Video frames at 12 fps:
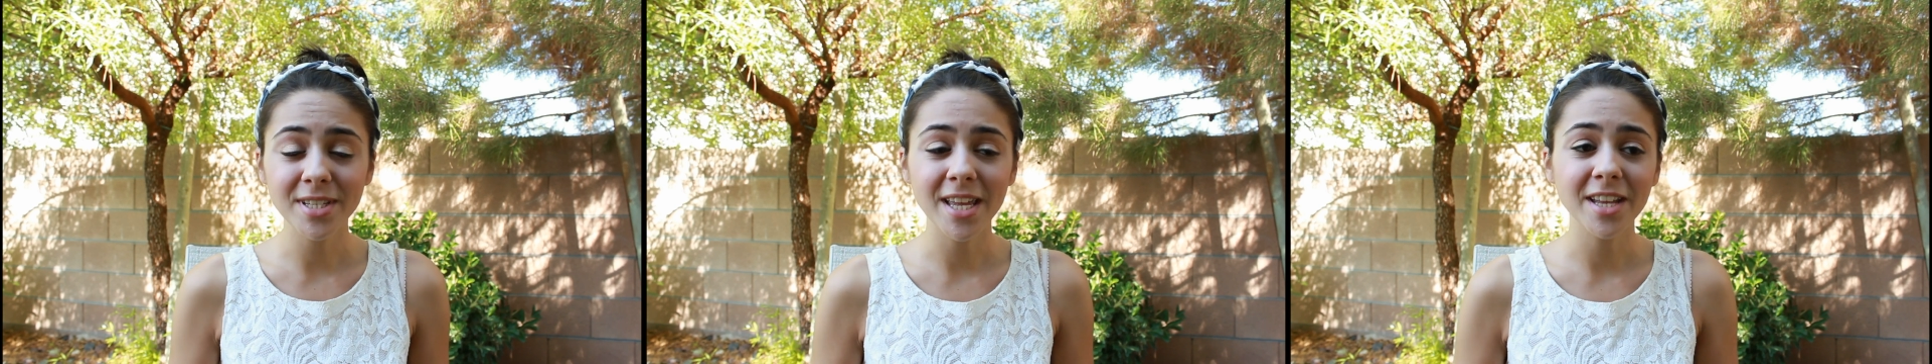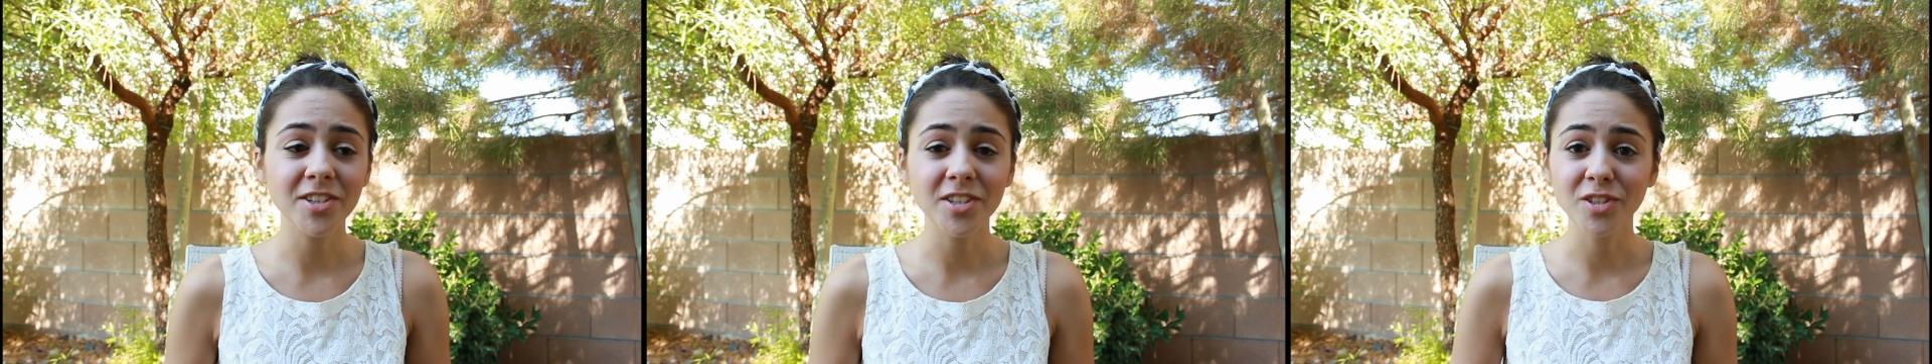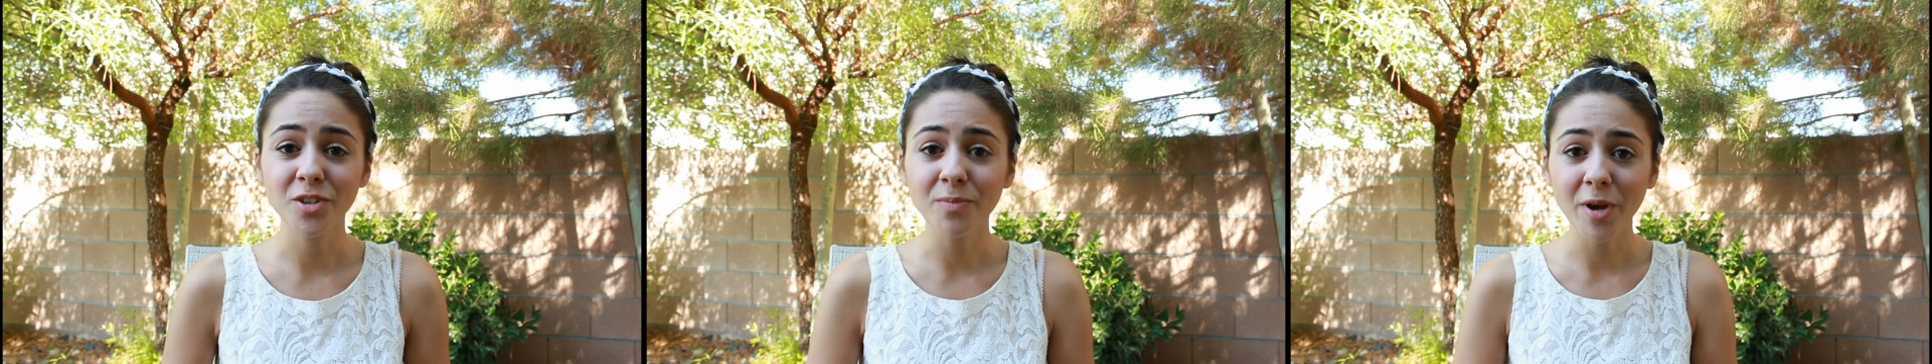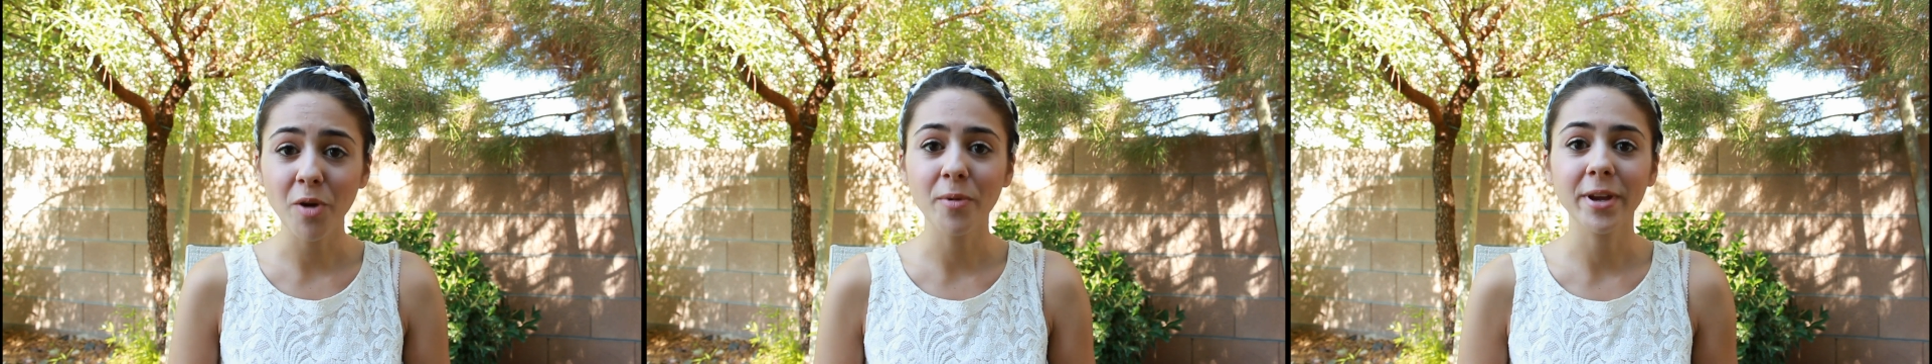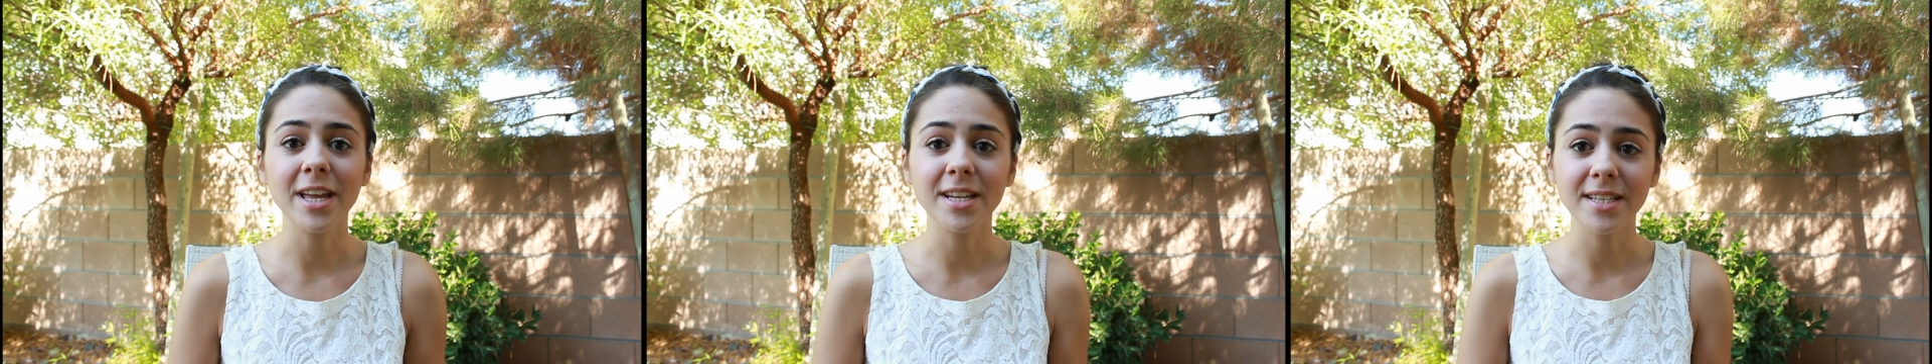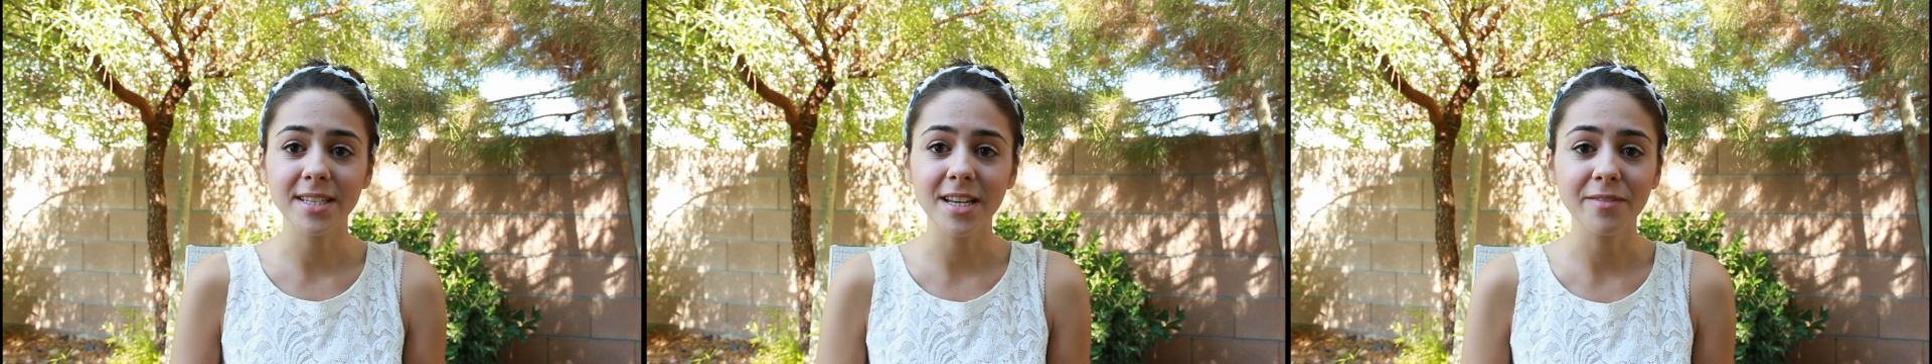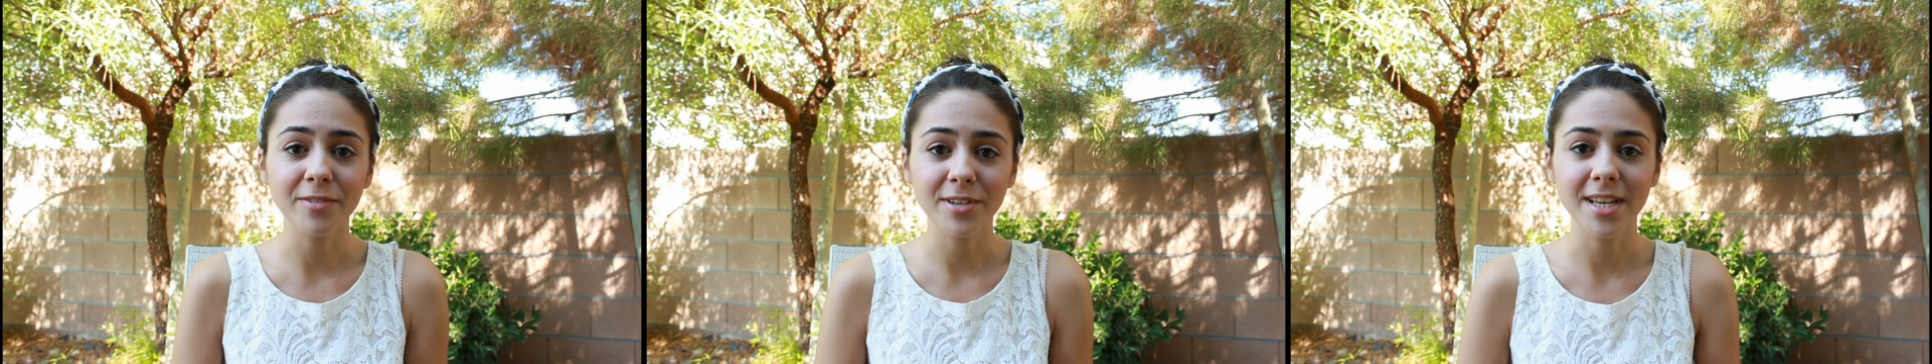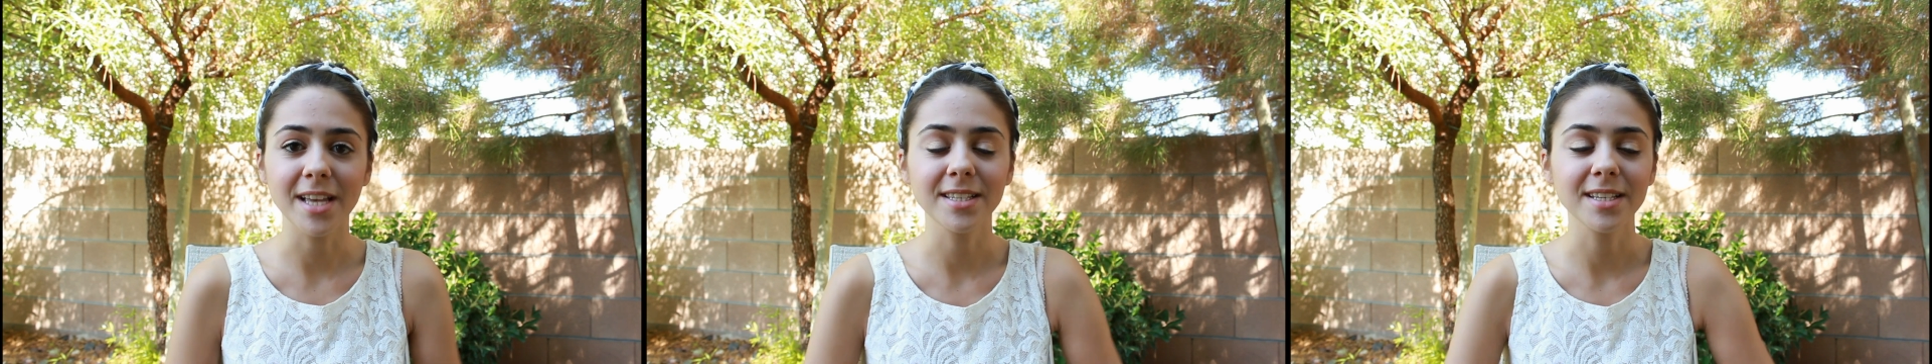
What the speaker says: day to just do my homework and to study for tests.